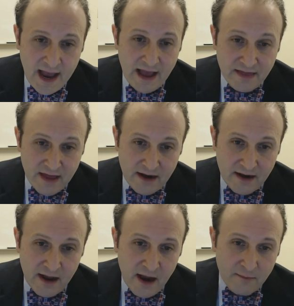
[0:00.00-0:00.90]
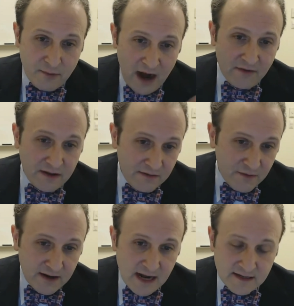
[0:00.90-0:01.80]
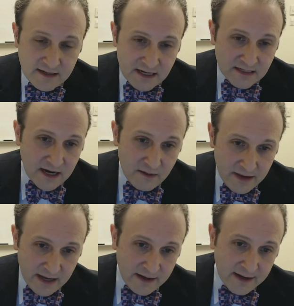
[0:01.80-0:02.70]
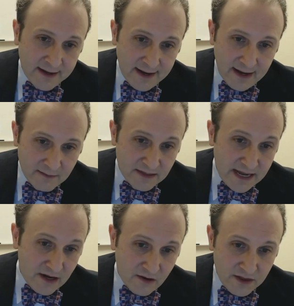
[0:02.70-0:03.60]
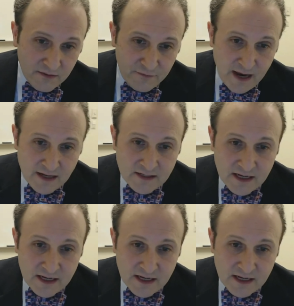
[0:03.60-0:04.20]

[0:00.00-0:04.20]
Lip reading: And then privately funded entities come in later in the phase,